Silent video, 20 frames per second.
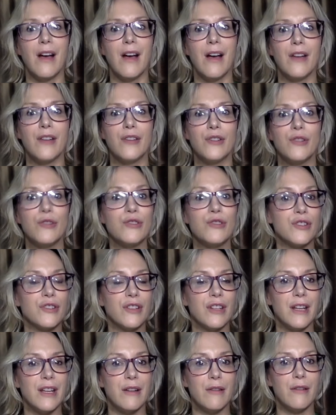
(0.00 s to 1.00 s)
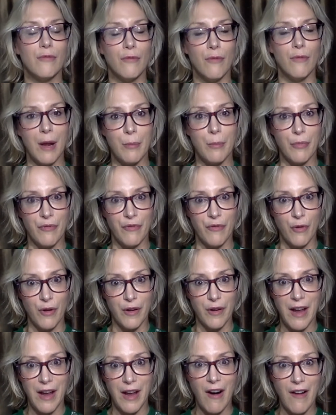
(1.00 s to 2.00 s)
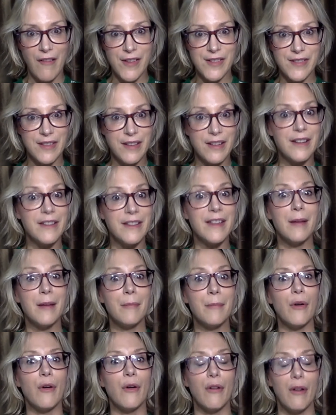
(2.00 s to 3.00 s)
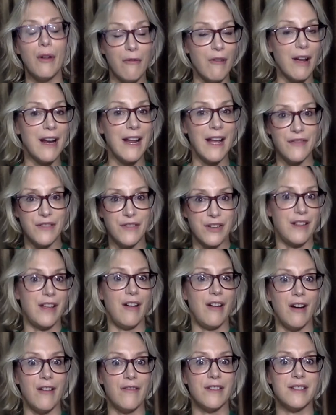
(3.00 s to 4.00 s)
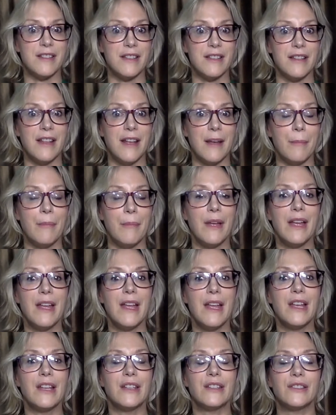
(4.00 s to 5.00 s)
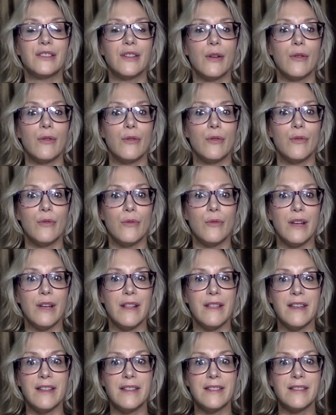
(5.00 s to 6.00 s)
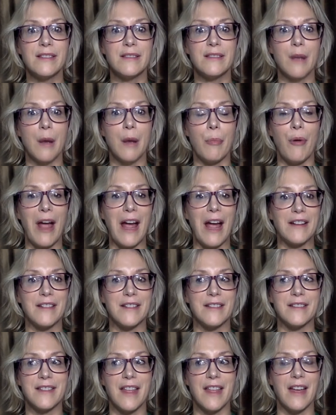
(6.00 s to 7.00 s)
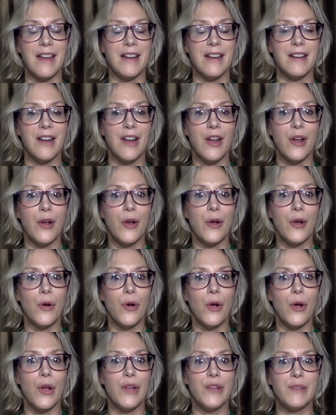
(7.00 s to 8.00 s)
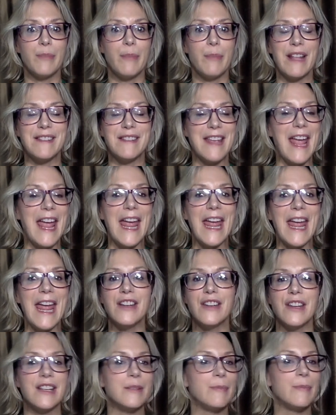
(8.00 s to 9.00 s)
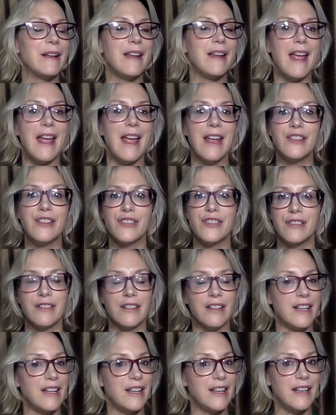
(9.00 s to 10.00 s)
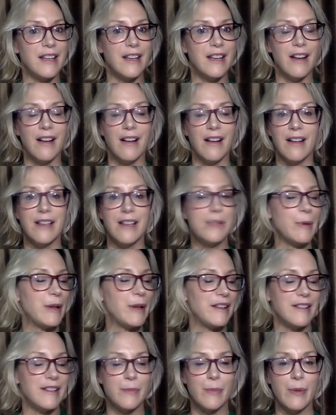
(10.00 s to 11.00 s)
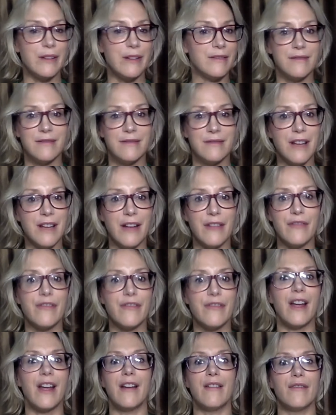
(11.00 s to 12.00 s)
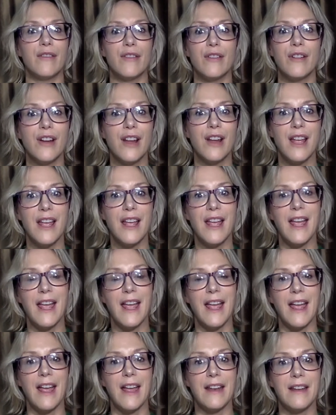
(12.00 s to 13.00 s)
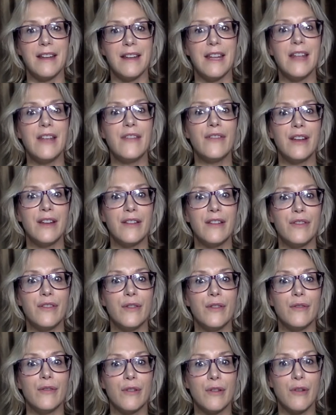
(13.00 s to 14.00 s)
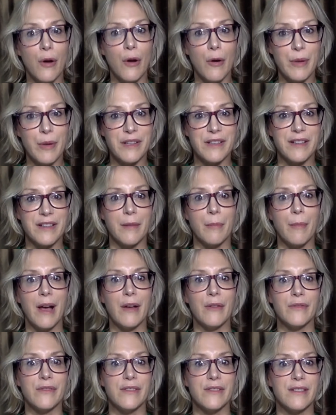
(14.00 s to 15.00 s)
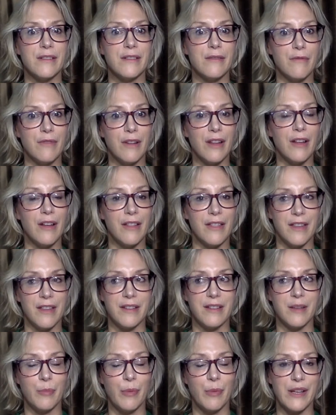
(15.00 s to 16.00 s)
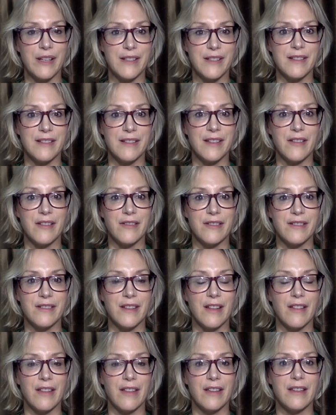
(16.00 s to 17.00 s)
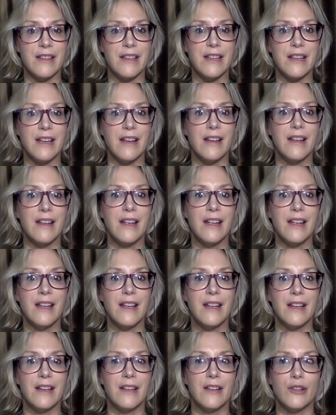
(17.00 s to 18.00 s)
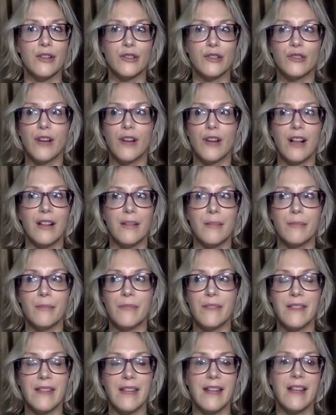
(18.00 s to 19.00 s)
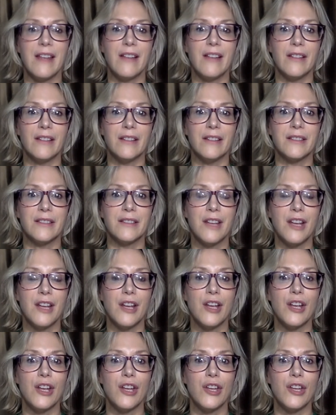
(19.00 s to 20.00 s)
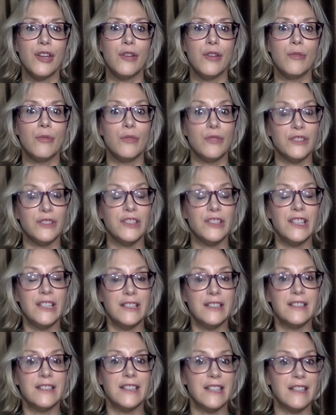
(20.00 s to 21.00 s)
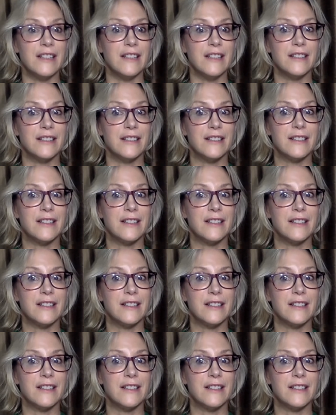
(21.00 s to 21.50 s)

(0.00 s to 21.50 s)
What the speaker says: usually right before they harvested them or right after they harvested them. So this is a practice that has been anciently, it's been done forever. And even if you go up into the mountains and the really authentic places here in South India, in Kutralam, in the hills, you will see siddhas